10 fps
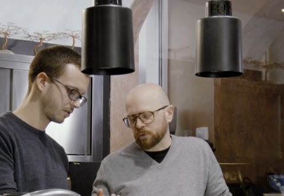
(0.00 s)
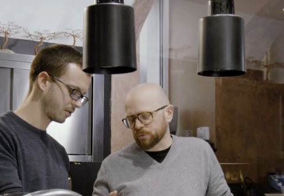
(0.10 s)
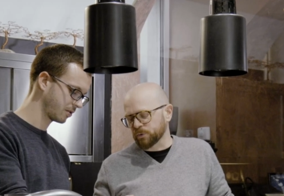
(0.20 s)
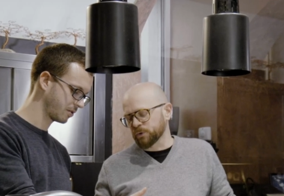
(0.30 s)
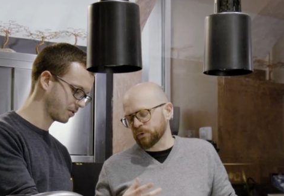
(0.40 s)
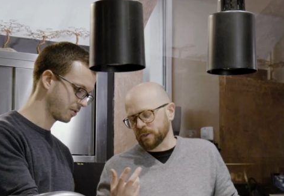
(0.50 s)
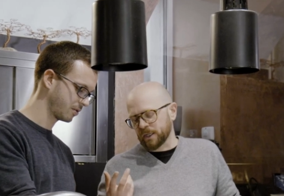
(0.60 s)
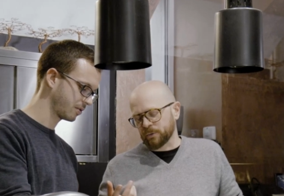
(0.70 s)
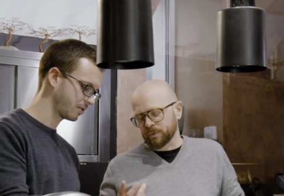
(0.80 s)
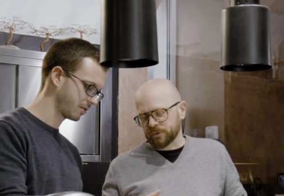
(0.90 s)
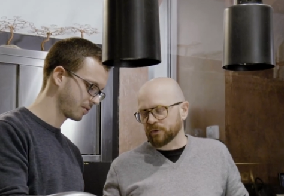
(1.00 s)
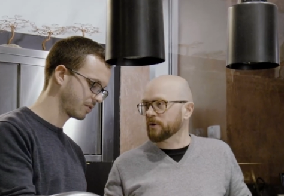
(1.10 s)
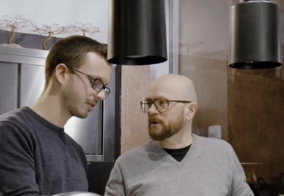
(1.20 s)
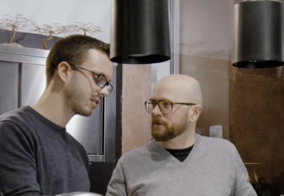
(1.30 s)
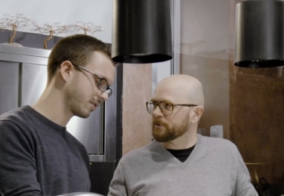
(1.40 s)
Speaker 1: And I think also
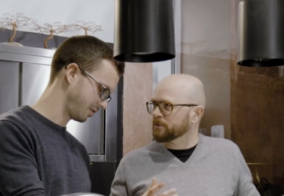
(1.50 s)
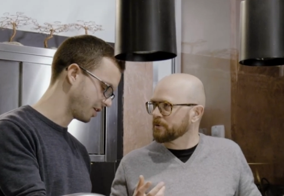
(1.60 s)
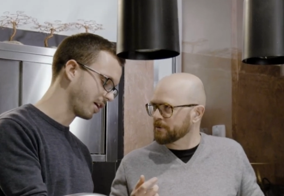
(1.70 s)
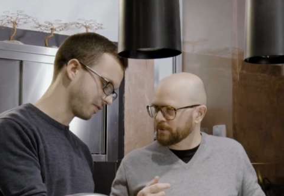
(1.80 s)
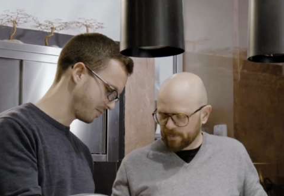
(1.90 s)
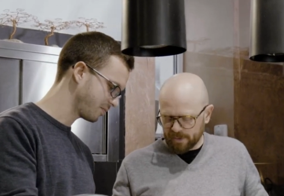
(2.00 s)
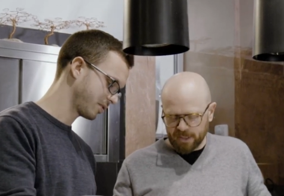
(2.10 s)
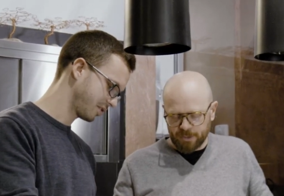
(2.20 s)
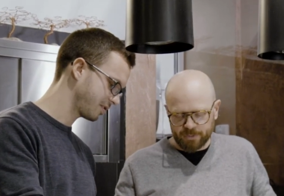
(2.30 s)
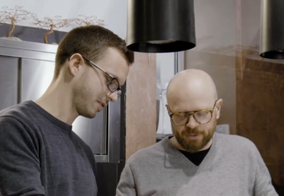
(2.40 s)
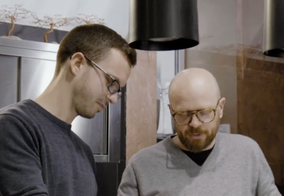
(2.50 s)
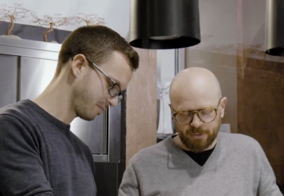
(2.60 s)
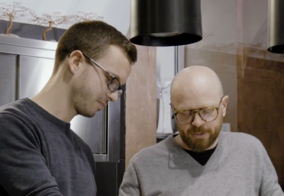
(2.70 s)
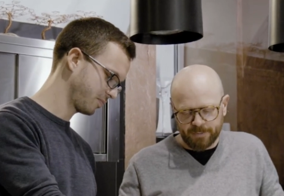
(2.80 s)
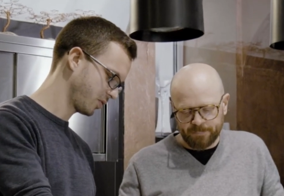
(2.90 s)
the story behind
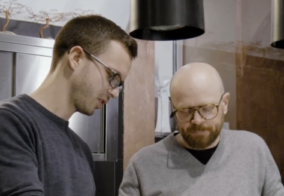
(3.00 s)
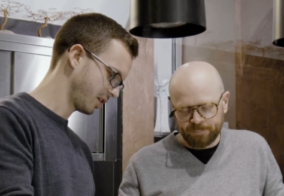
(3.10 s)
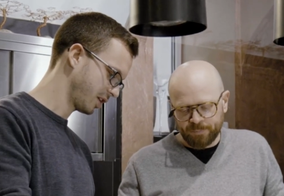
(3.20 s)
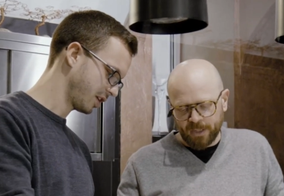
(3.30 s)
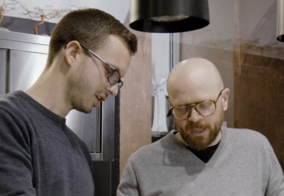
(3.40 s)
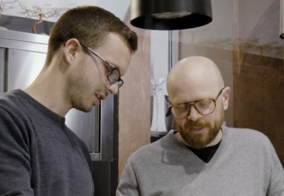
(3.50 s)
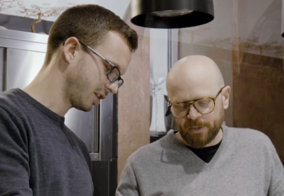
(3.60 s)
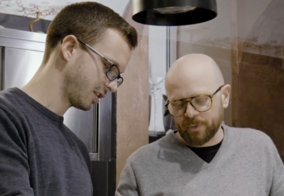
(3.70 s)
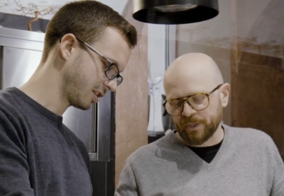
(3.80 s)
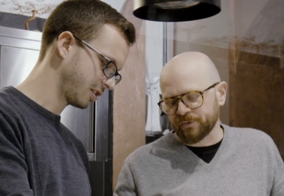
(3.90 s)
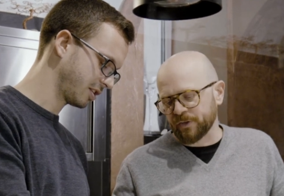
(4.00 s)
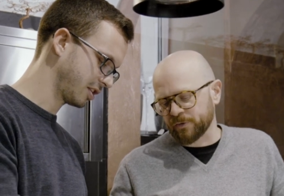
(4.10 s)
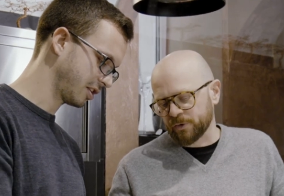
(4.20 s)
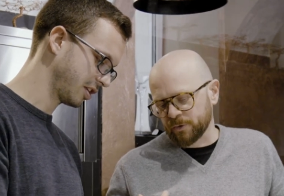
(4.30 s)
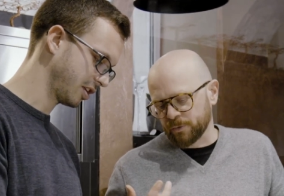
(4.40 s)
all these products, because now we
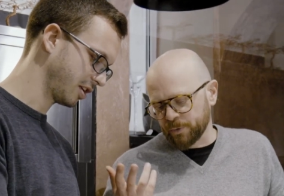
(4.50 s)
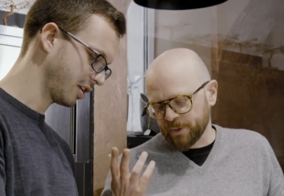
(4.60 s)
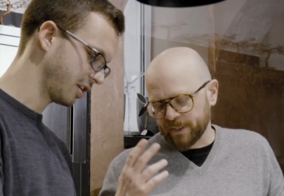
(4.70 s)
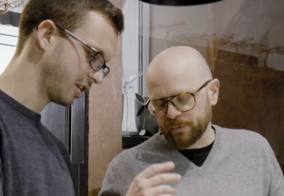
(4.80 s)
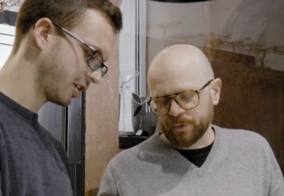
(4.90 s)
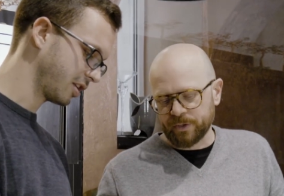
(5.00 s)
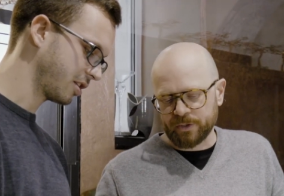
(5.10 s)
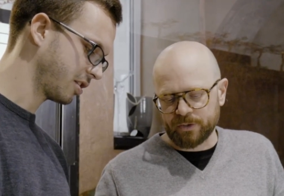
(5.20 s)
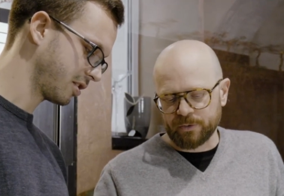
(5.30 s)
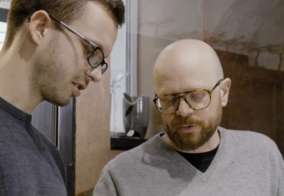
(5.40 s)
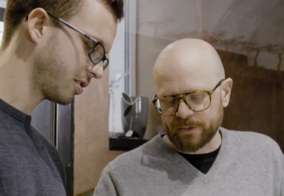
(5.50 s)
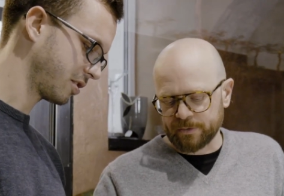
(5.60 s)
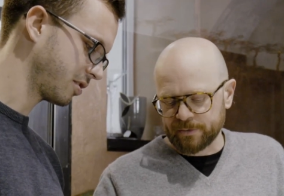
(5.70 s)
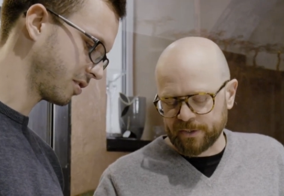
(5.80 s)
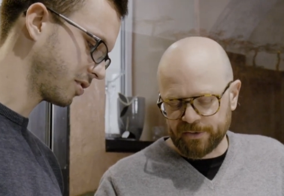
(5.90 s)
see all the trend with
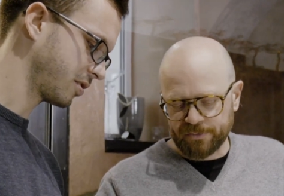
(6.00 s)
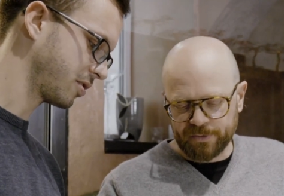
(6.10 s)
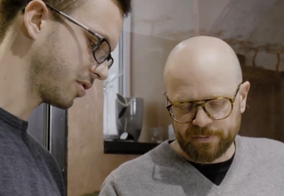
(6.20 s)
the alternative